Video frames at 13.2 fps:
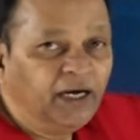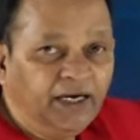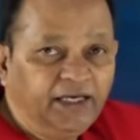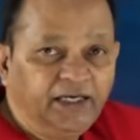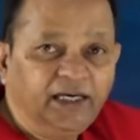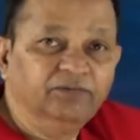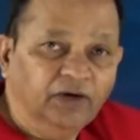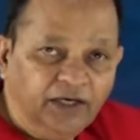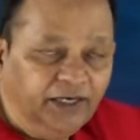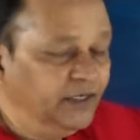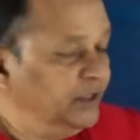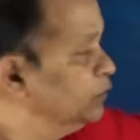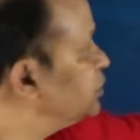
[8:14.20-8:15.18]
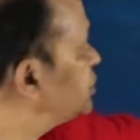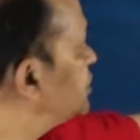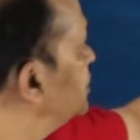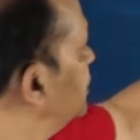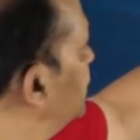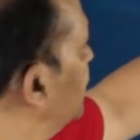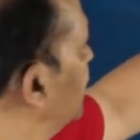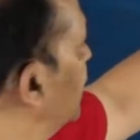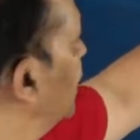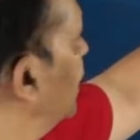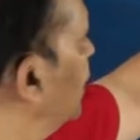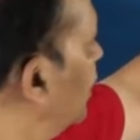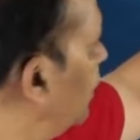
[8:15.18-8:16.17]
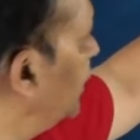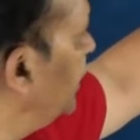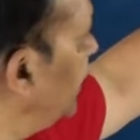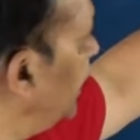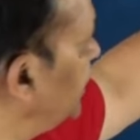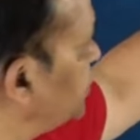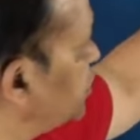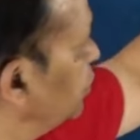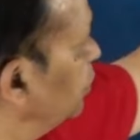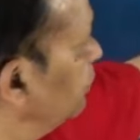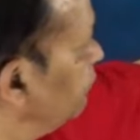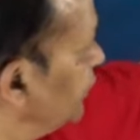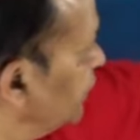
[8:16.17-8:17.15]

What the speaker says: hydride will reduce aldehydes to